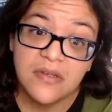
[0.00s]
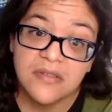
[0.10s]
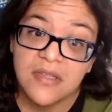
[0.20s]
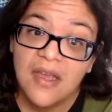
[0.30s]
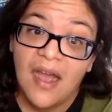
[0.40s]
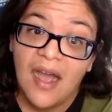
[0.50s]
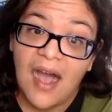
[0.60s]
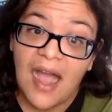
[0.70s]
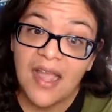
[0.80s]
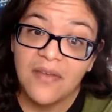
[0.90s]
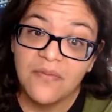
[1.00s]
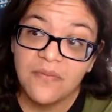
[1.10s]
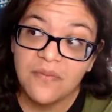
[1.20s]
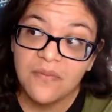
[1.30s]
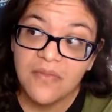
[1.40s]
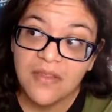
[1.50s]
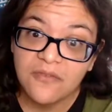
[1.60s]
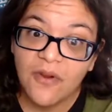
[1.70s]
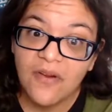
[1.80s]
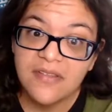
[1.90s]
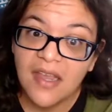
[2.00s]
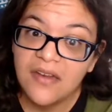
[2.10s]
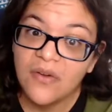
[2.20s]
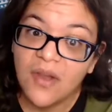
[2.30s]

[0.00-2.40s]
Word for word: Because as far as I know,